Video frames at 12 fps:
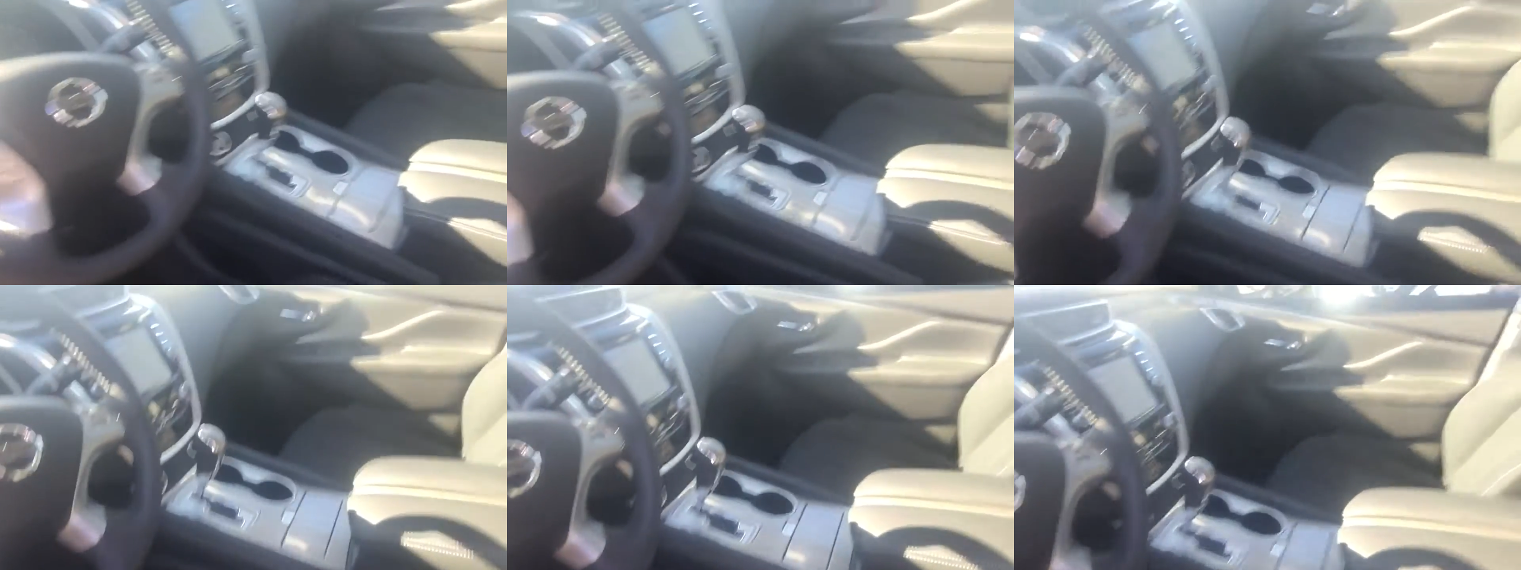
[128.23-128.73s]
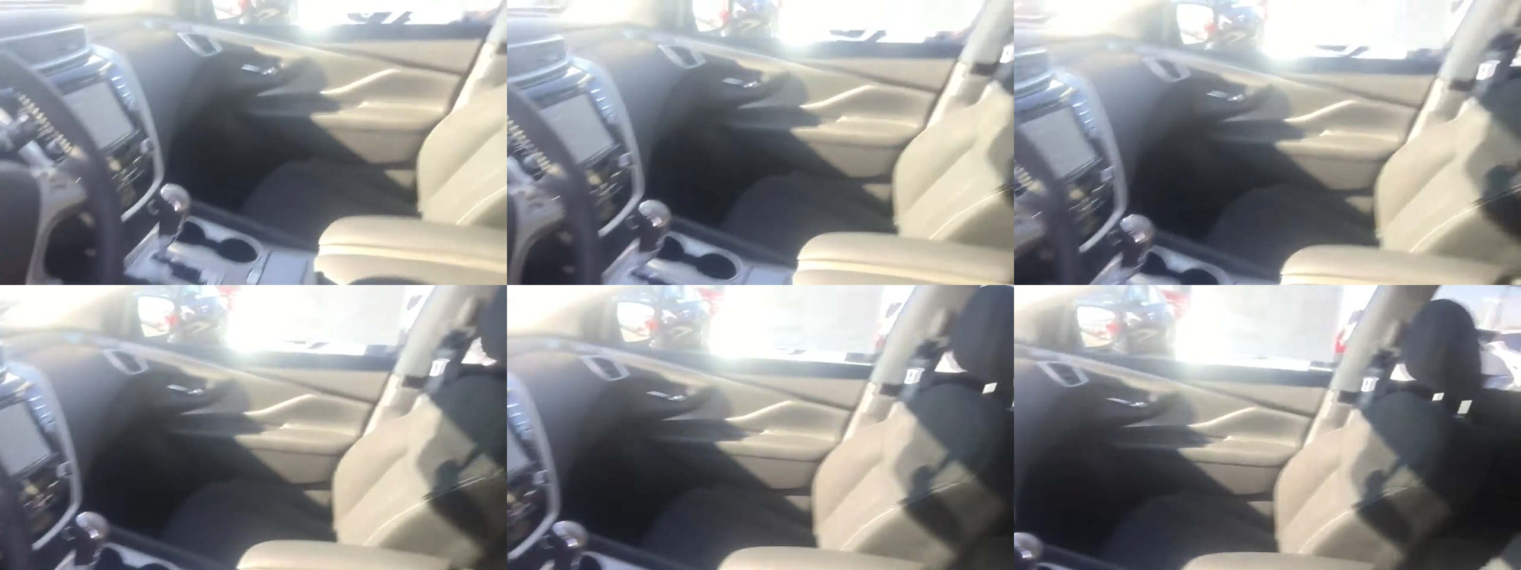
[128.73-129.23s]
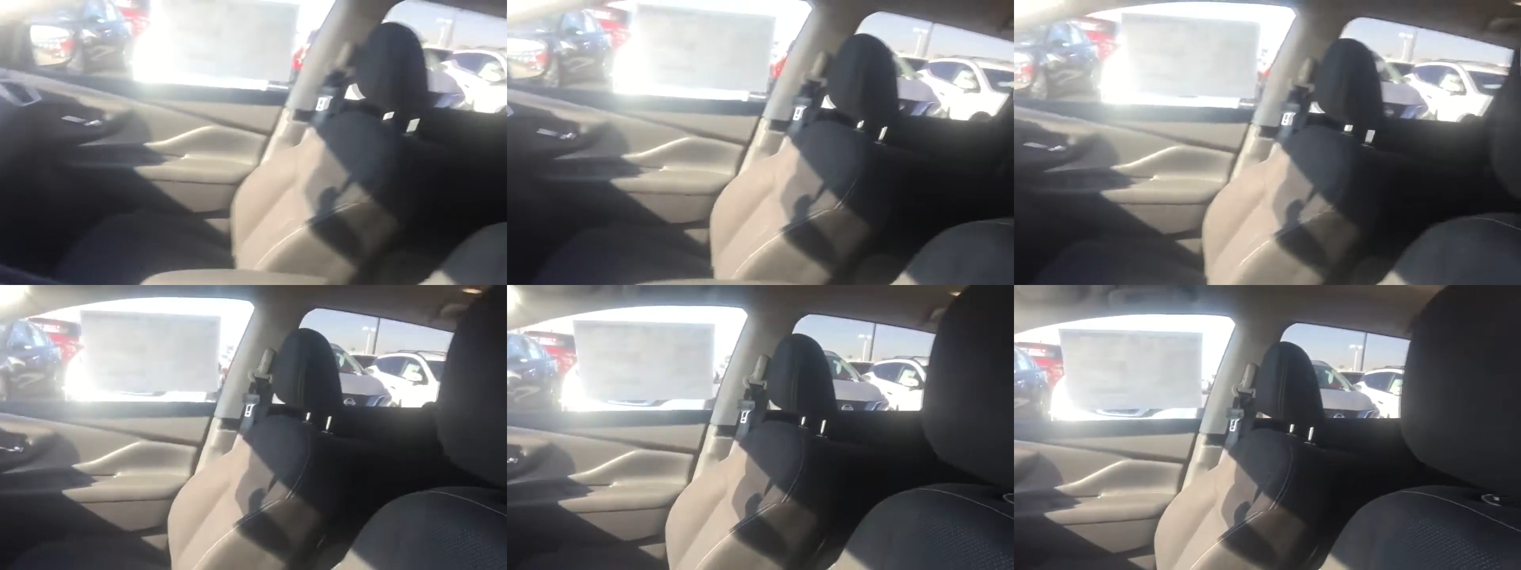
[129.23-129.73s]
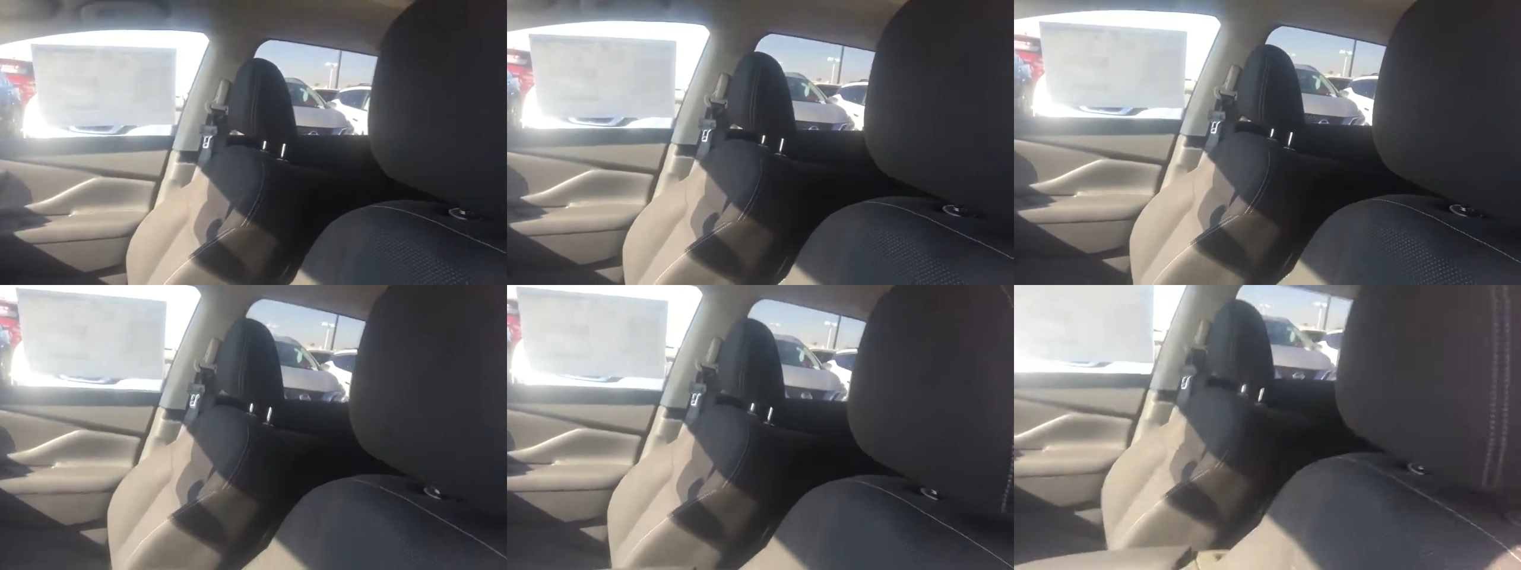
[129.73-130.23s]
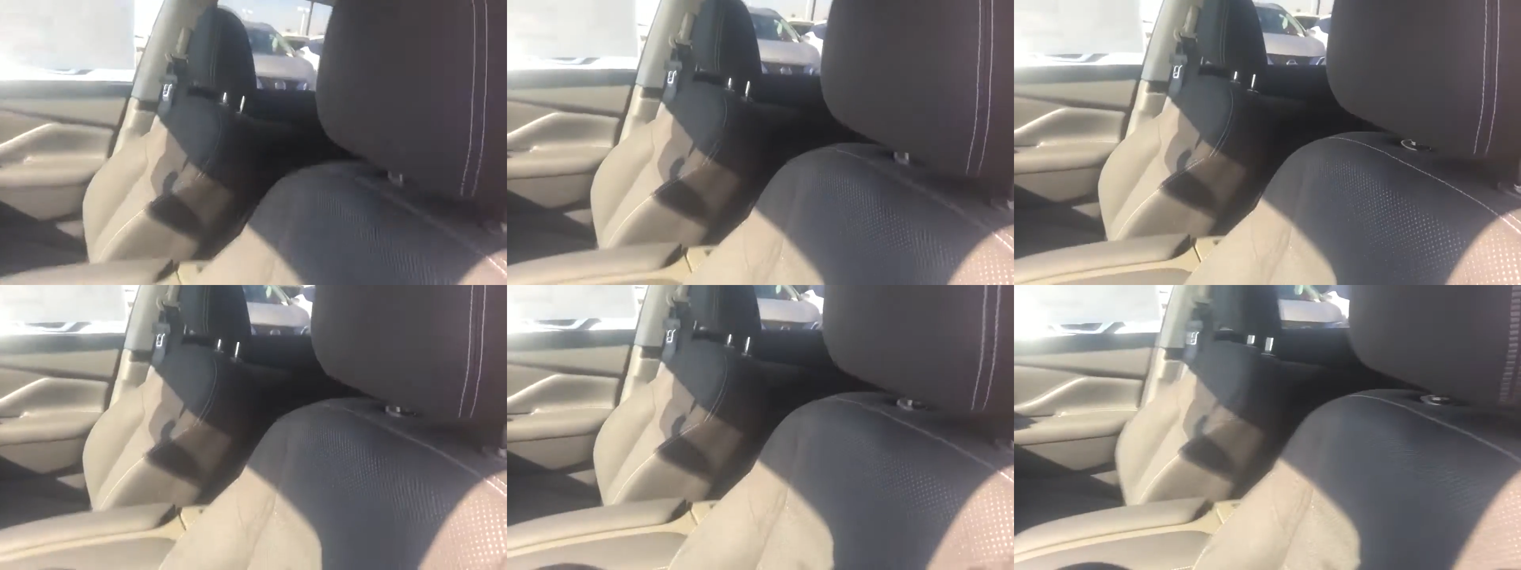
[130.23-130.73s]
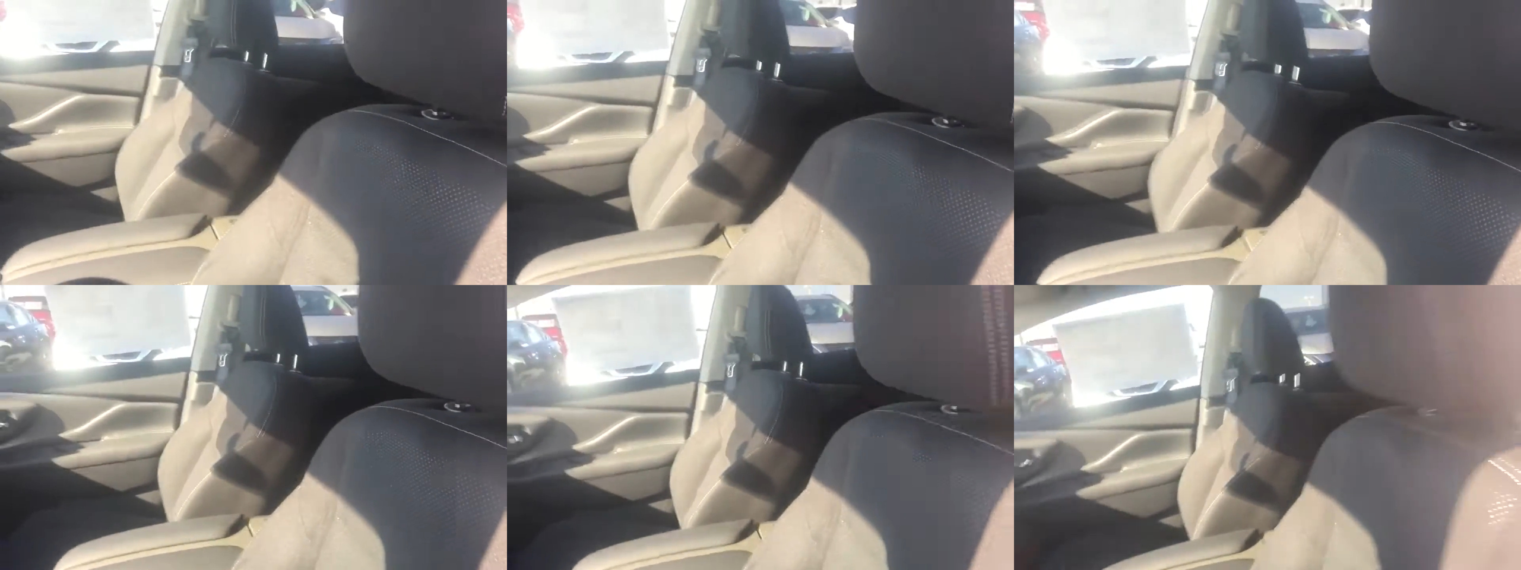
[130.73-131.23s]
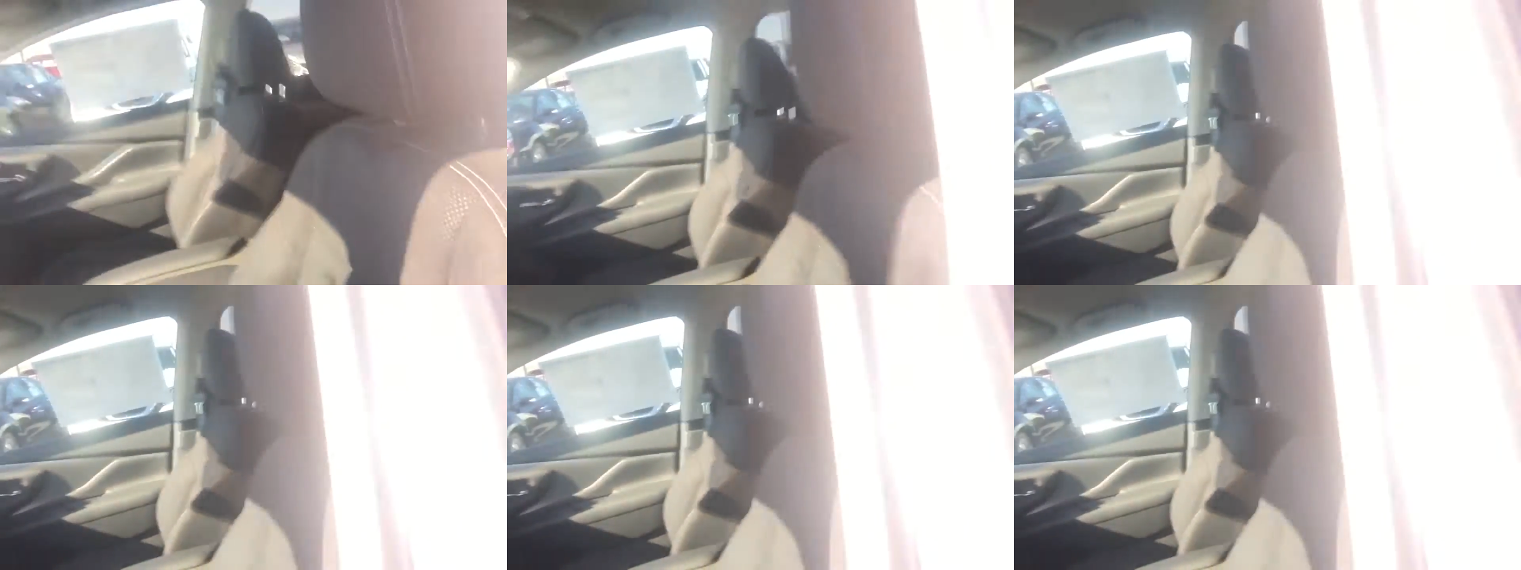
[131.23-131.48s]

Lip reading: No face is visible, so there are no lips to read.